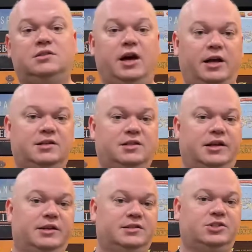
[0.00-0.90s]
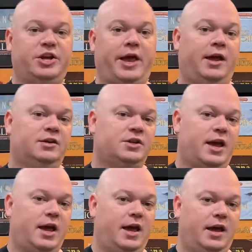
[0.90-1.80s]
Does this change
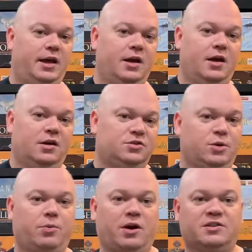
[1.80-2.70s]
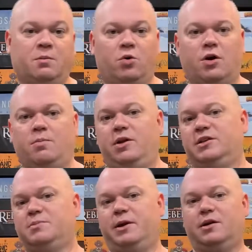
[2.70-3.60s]
a super awesome worker
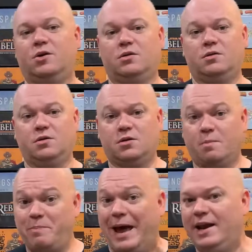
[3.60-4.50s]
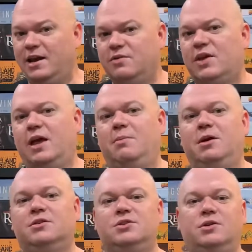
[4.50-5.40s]
placement competitive game
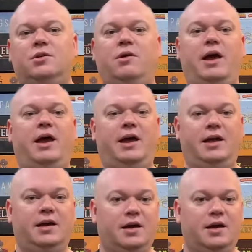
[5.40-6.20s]
into a